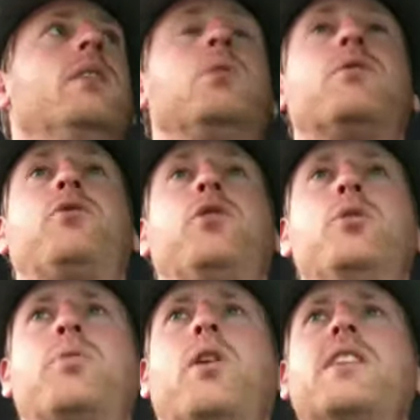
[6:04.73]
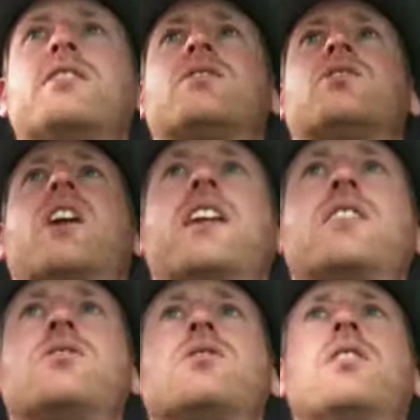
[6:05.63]
And when food prices
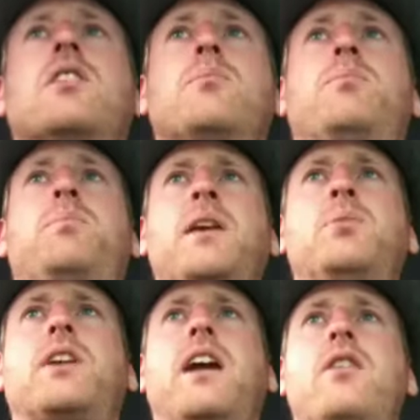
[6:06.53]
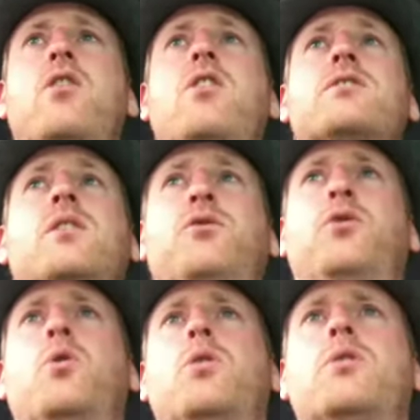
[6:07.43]
change, people cannot
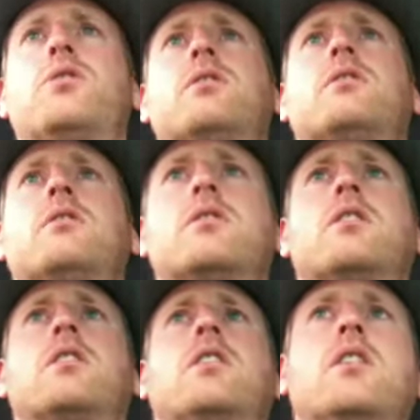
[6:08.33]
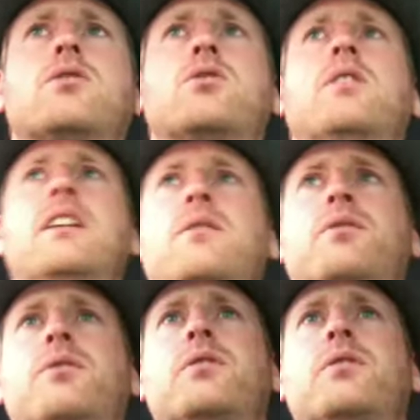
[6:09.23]
afford to live.